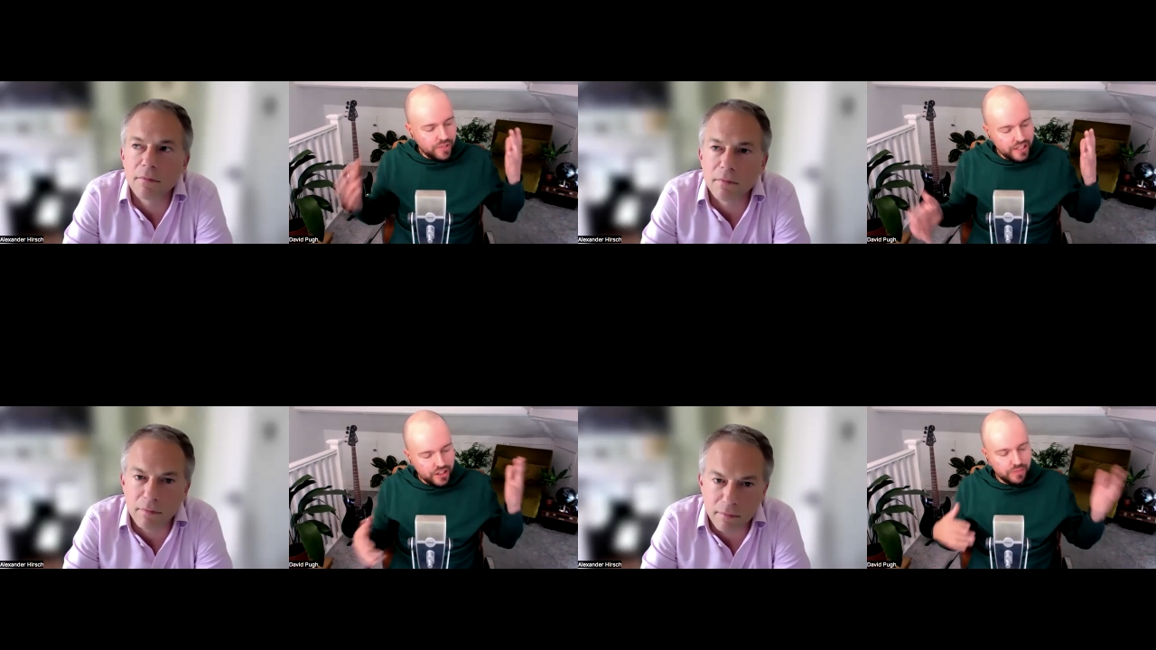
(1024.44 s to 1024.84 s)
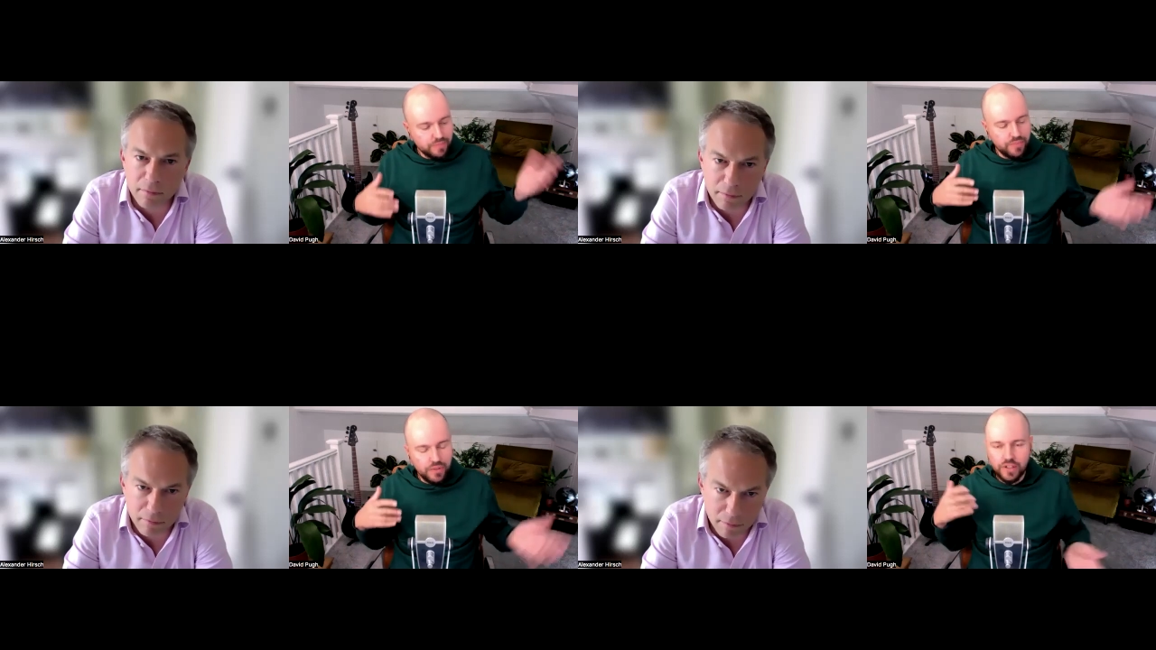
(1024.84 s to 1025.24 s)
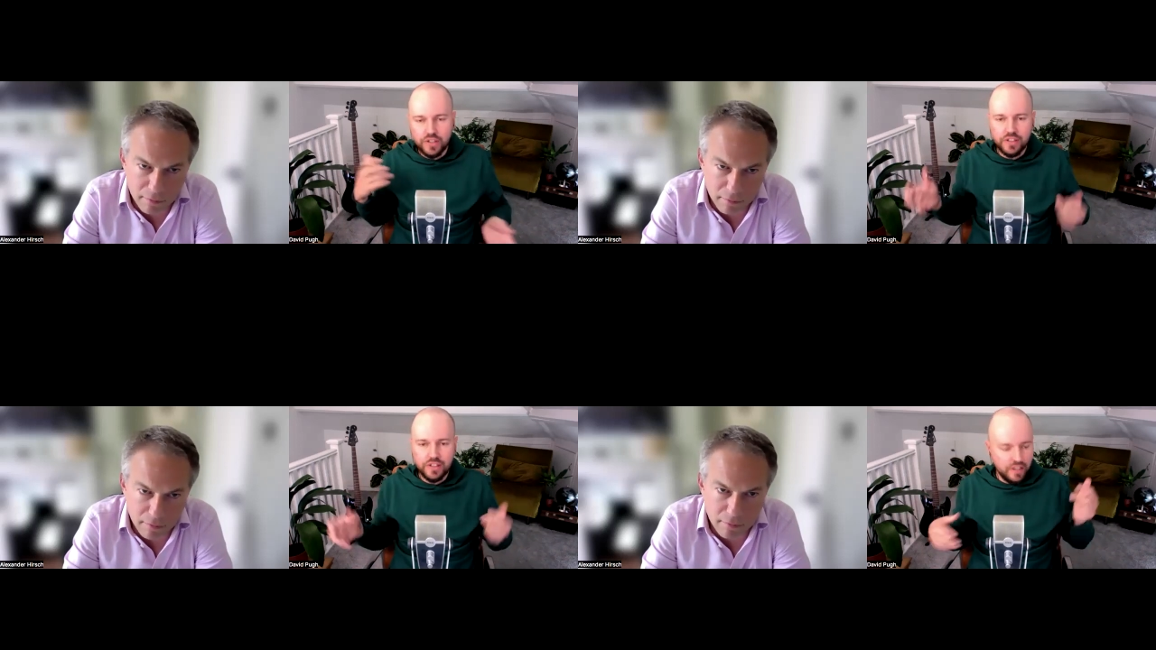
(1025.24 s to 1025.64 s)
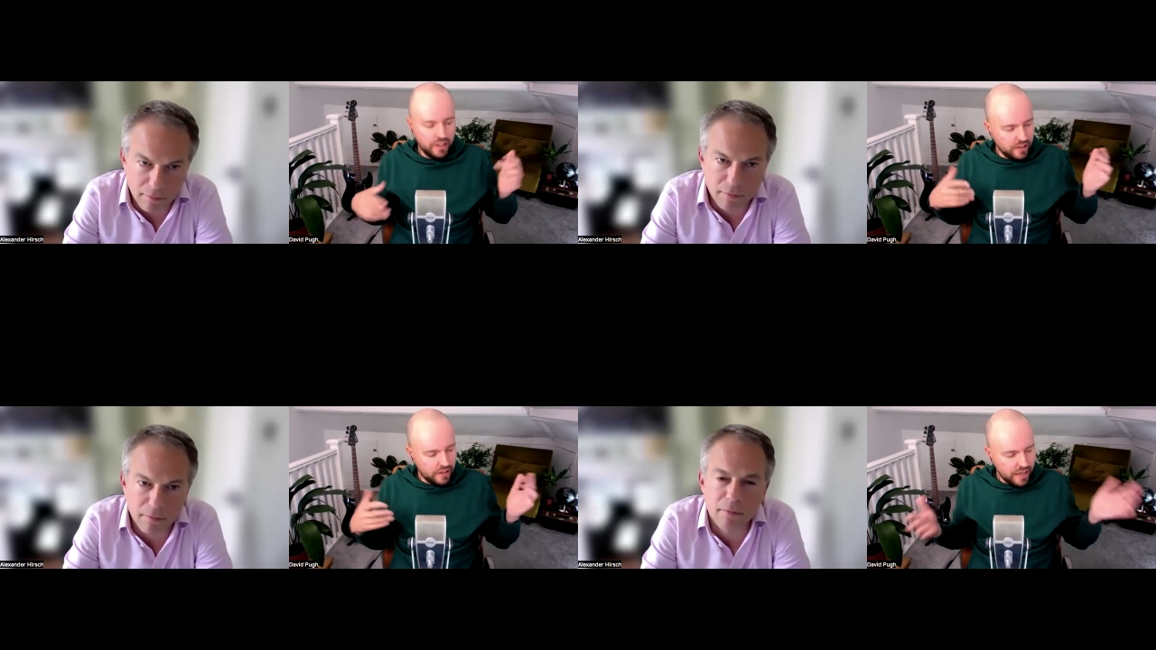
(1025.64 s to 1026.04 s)
Speaker 1: PitchBook,
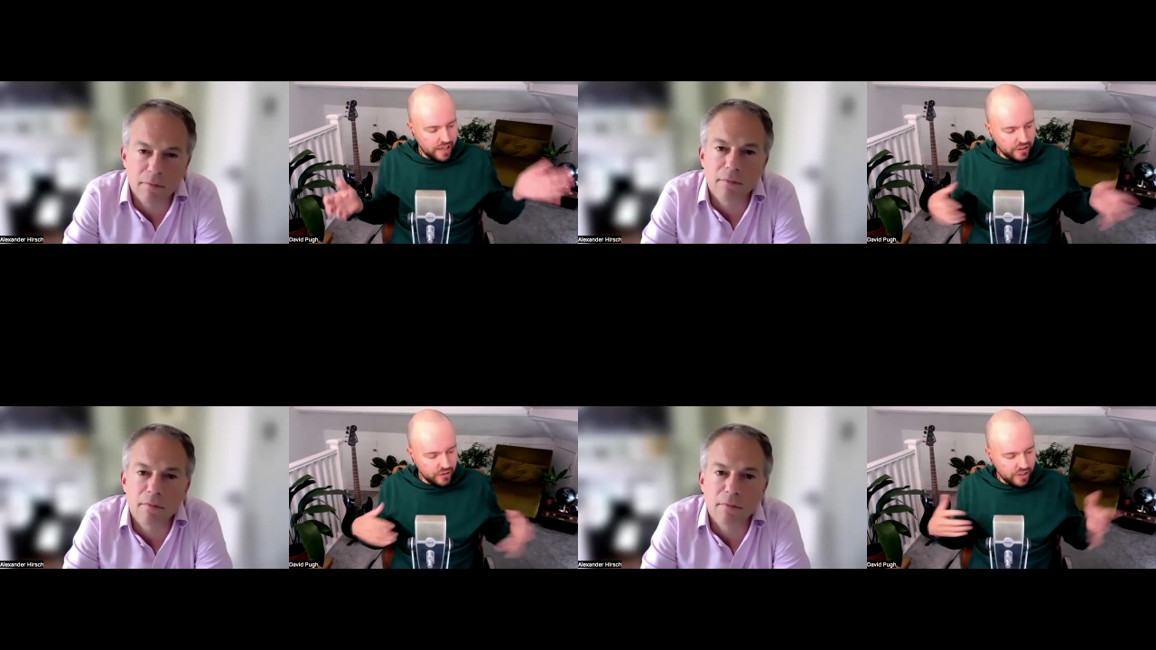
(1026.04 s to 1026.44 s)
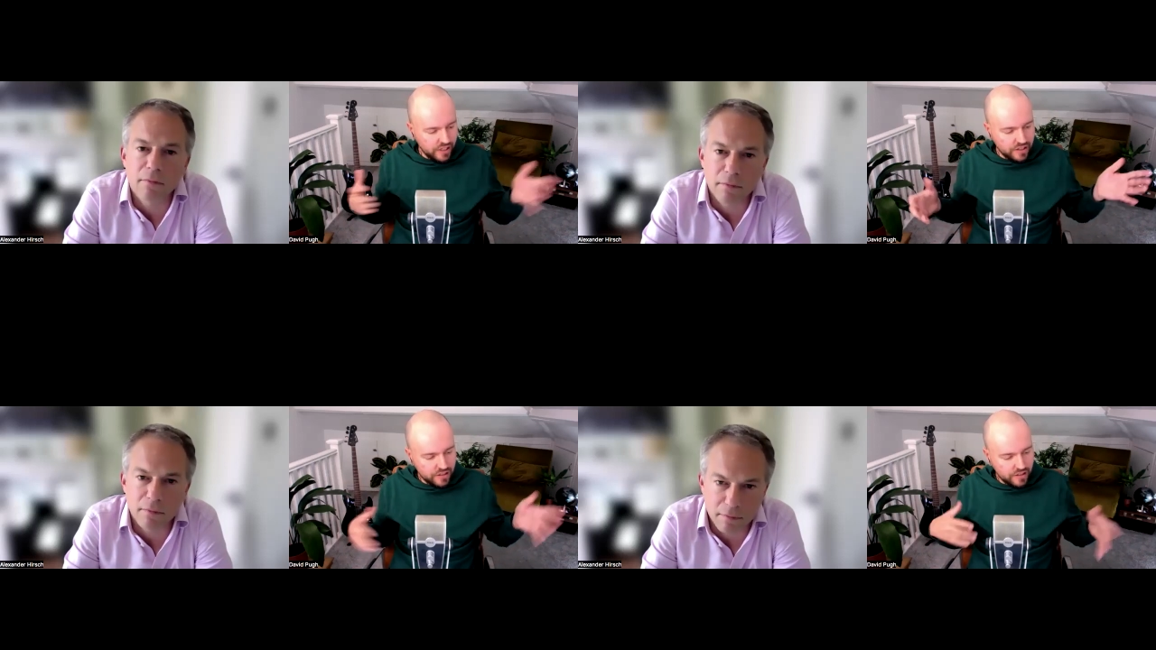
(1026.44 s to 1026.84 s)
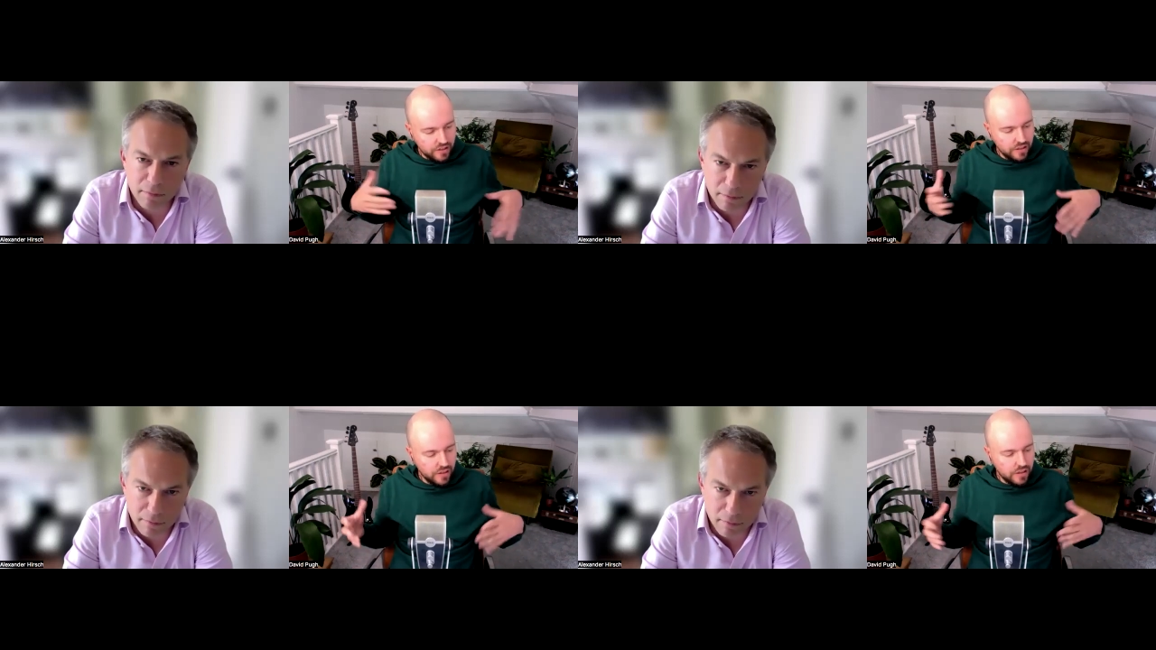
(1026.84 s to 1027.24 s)
uh, Angel List,